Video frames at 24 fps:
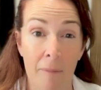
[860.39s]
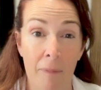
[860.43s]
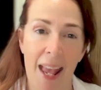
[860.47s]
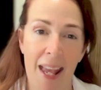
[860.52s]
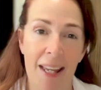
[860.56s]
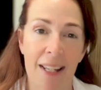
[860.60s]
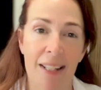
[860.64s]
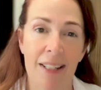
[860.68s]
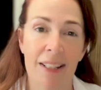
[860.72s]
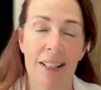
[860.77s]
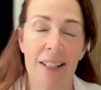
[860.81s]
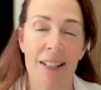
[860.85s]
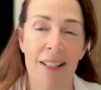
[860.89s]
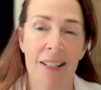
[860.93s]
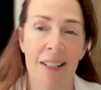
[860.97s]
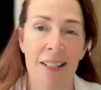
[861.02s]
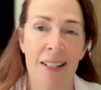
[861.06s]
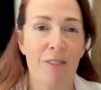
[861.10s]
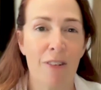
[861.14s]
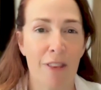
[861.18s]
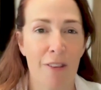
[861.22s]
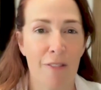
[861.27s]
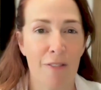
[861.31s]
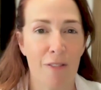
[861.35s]
And
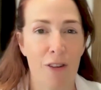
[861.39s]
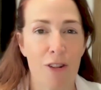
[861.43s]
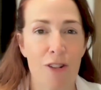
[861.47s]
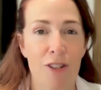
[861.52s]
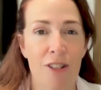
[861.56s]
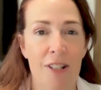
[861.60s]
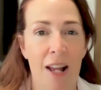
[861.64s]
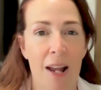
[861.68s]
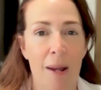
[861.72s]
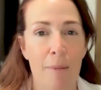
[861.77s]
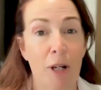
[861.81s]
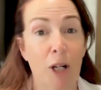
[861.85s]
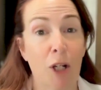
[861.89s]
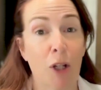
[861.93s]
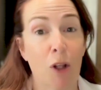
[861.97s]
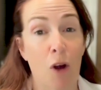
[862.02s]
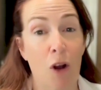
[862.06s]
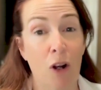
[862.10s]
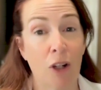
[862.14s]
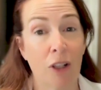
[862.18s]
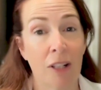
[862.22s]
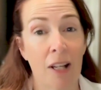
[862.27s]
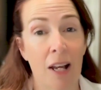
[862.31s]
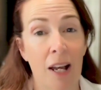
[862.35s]
for the first time in a
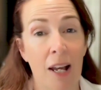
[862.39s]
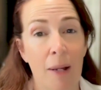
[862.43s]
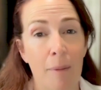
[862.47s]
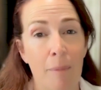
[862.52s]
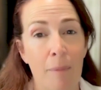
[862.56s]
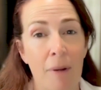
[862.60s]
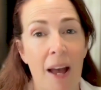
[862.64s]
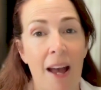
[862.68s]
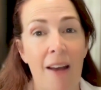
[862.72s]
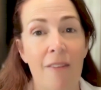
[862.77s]
long time,